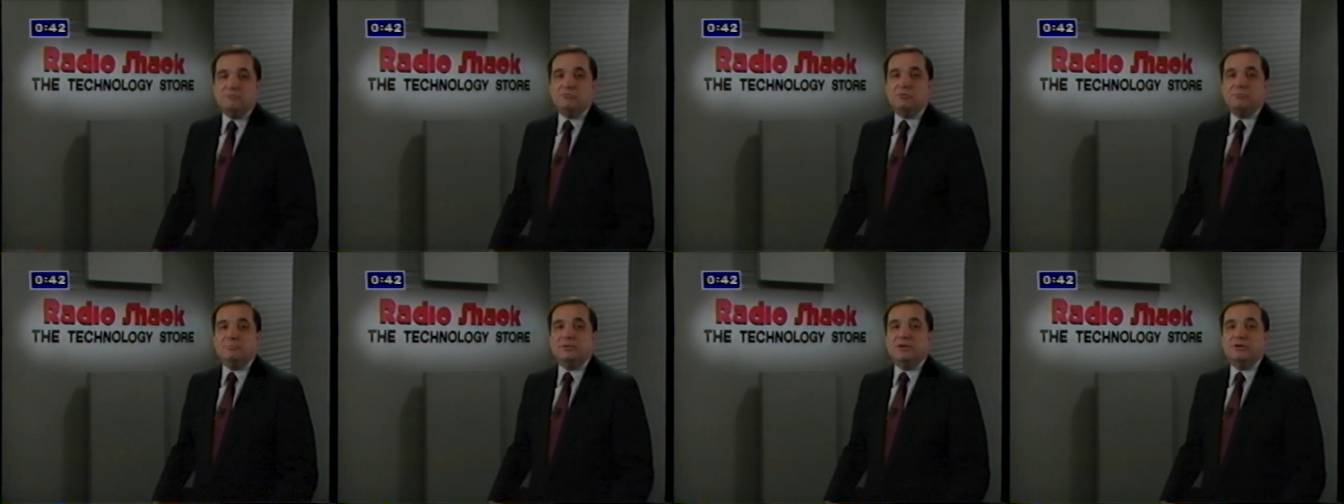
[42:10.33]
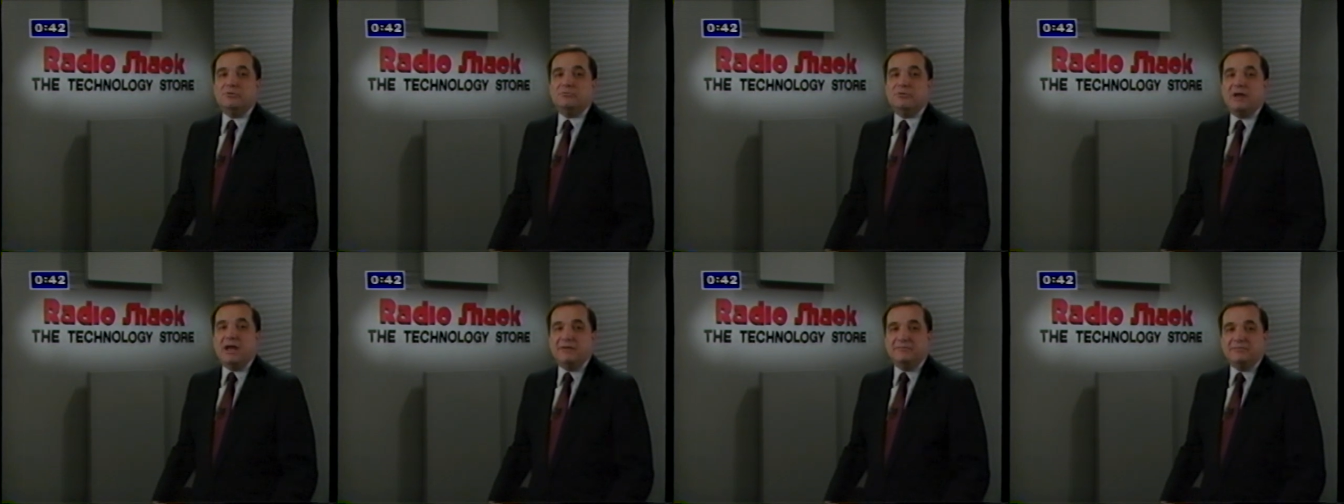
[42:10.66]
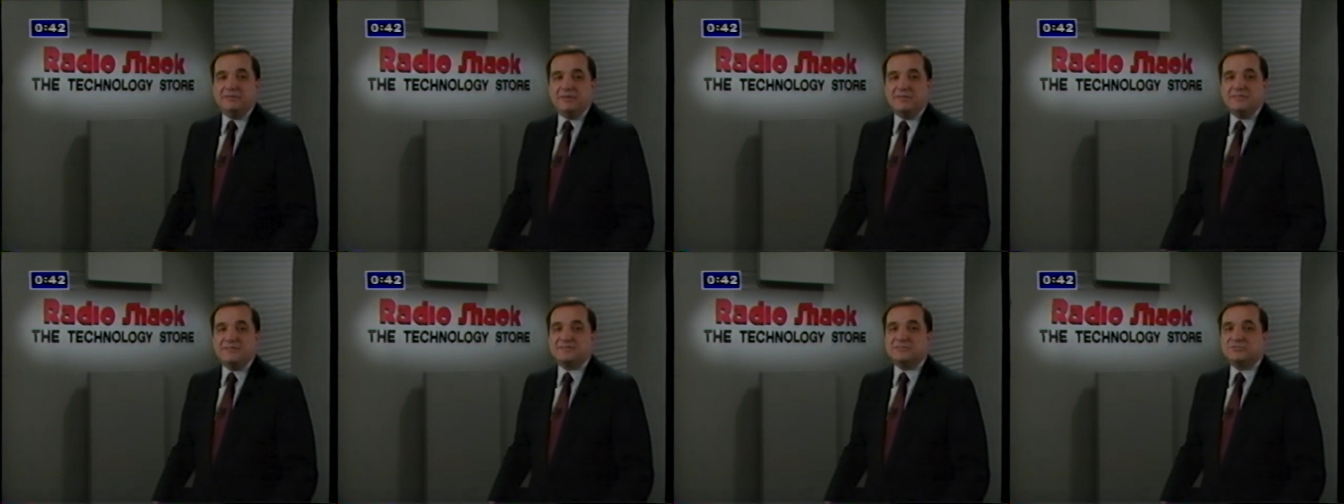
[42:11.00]
will be
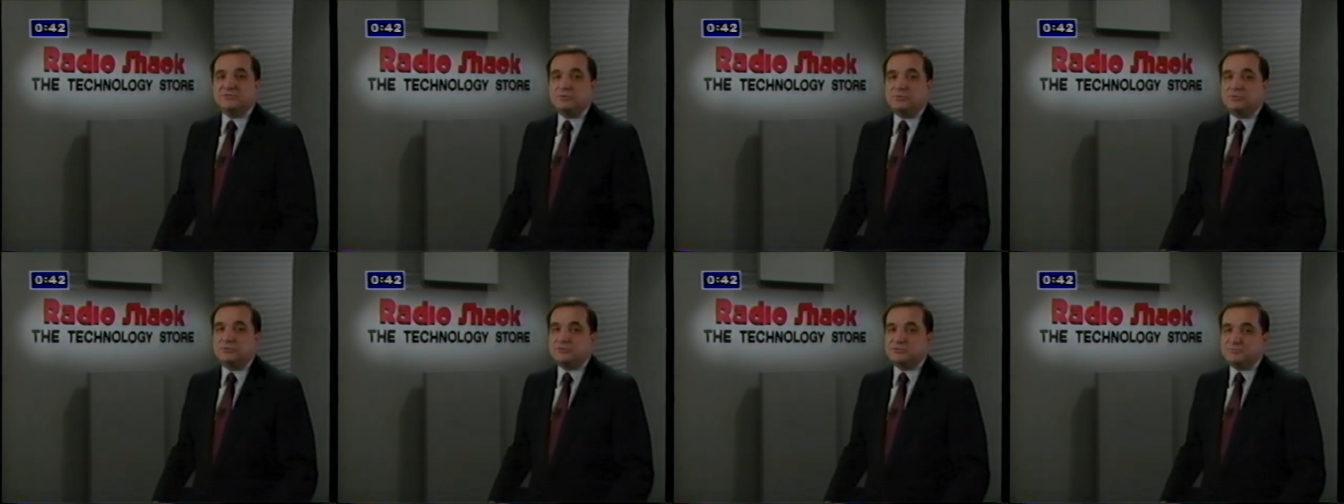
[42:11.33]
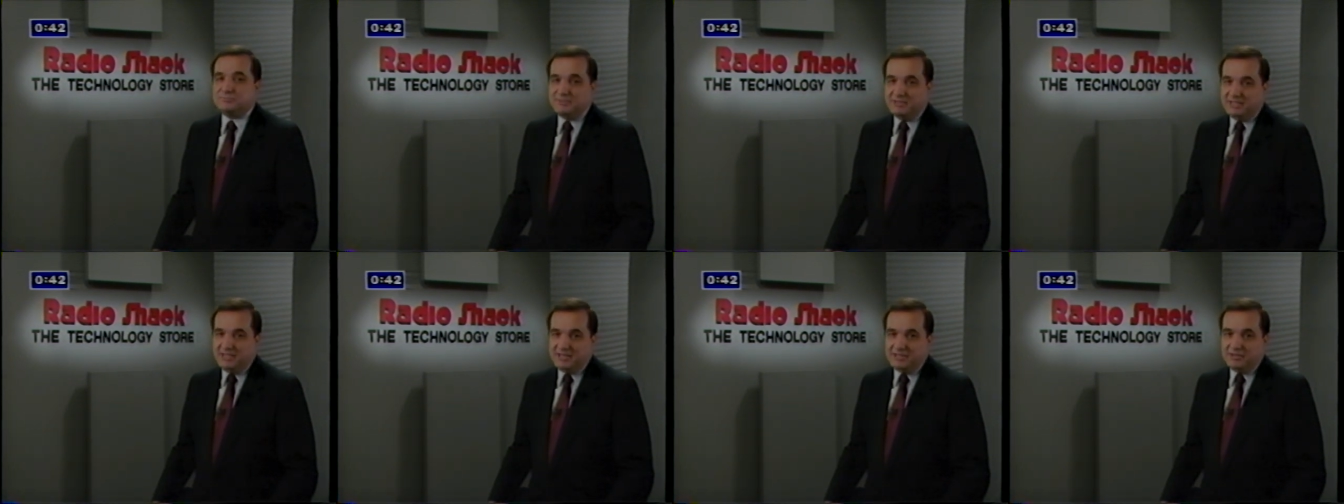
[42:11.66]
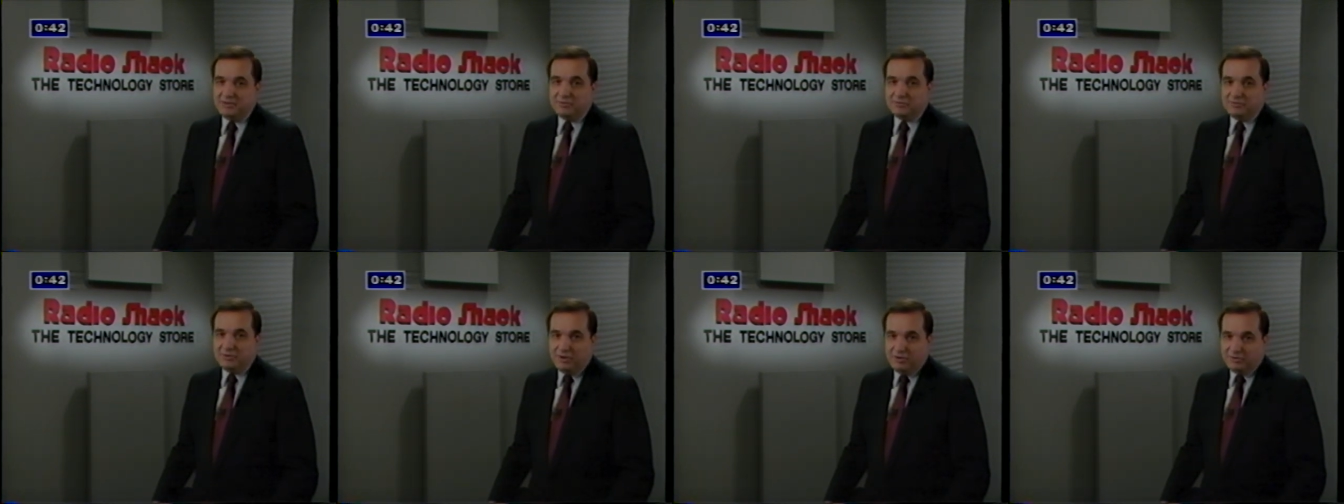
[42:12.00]
arriving in the stores
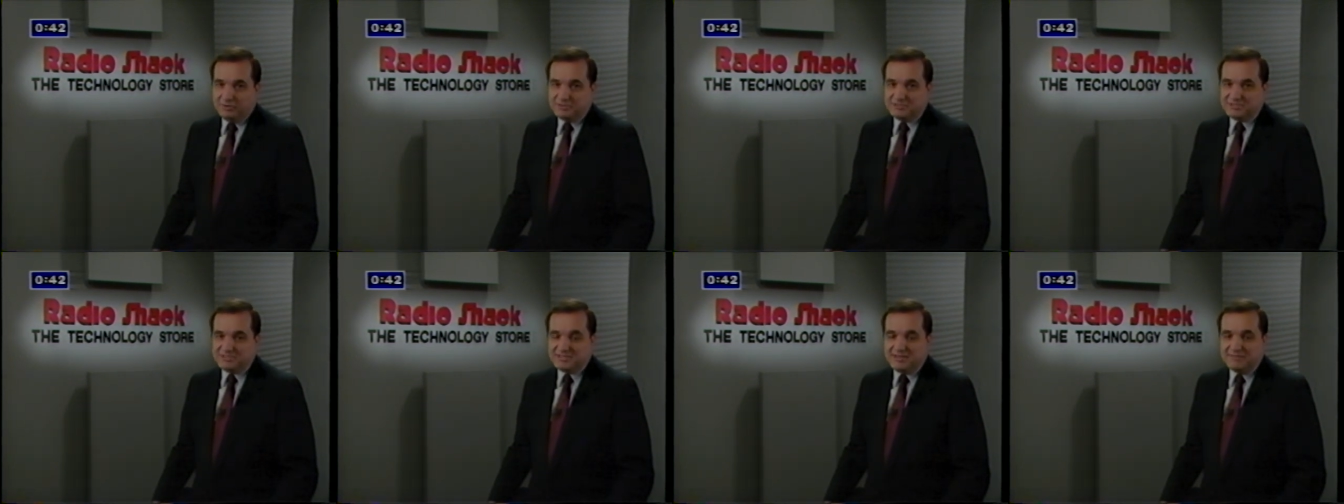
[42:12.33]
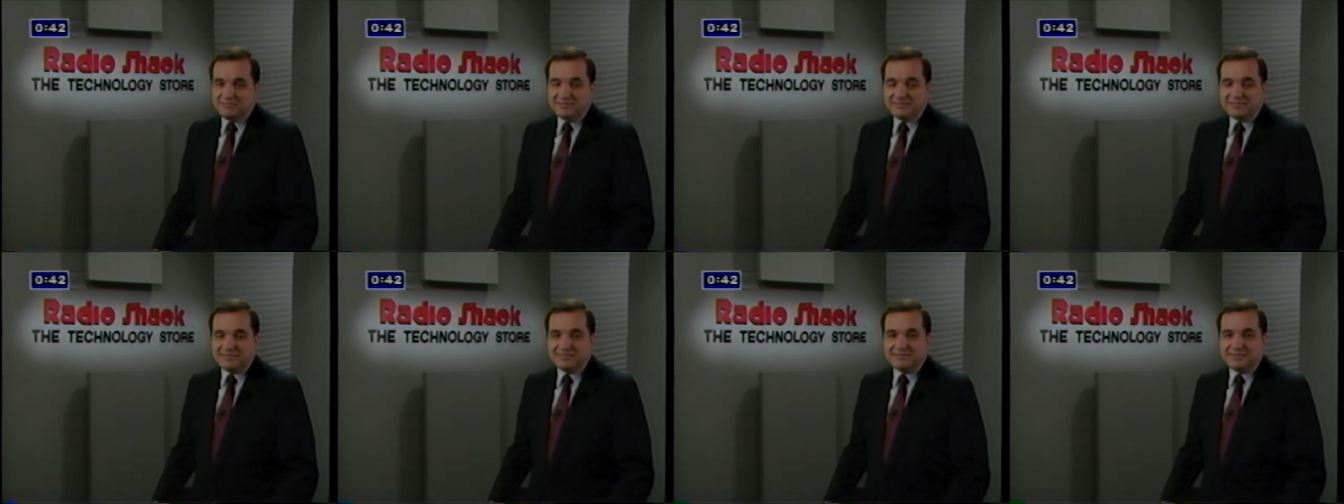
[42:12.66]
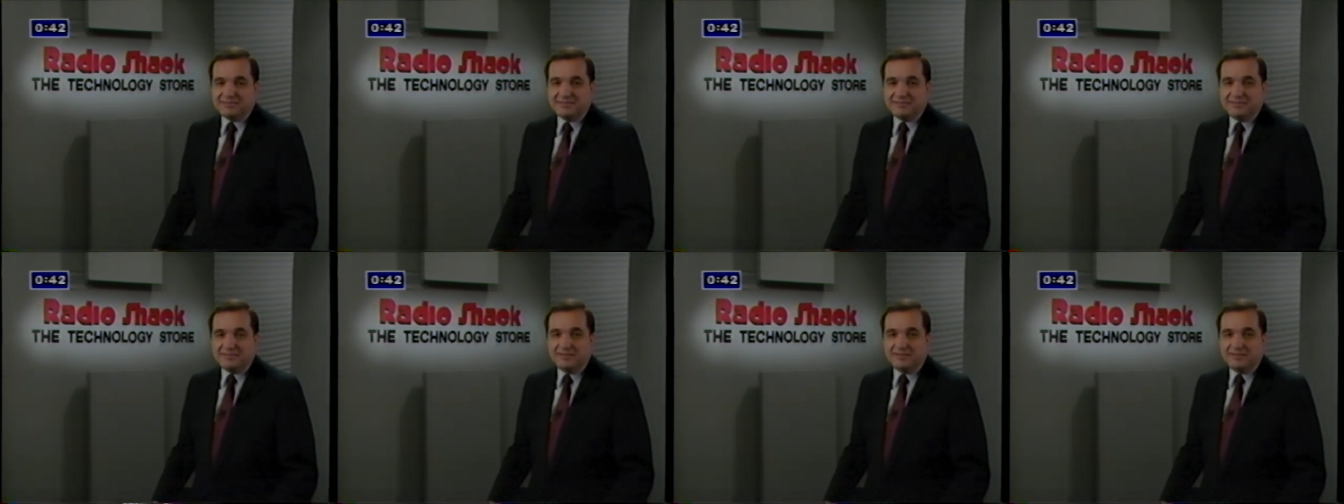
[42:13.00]
beginning on August 7th.